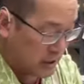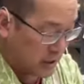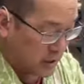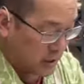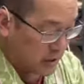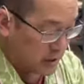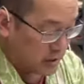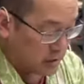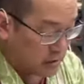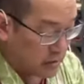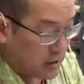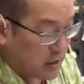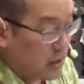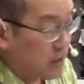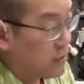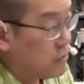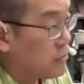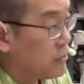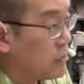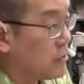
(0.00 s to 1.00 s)
I can
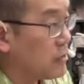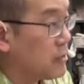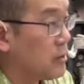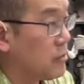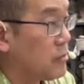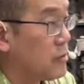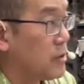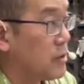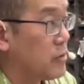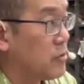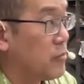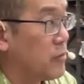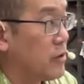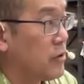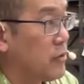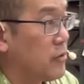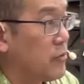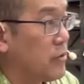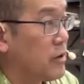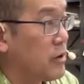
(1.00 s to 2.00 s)
now do the same thing, smear
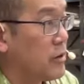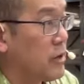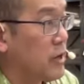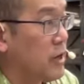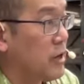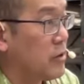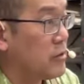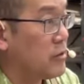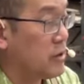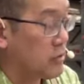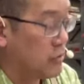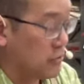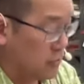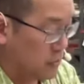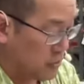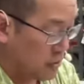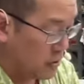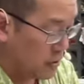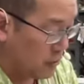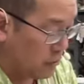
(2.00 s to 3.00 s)
it around the outside so
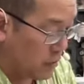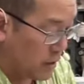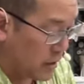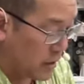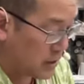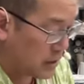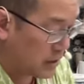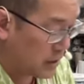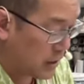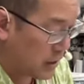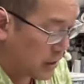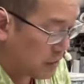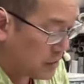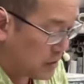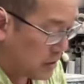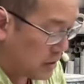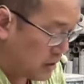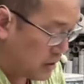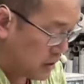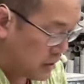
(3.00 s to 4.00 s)
it's all wet and
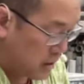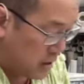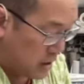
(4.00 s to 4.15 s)
happy.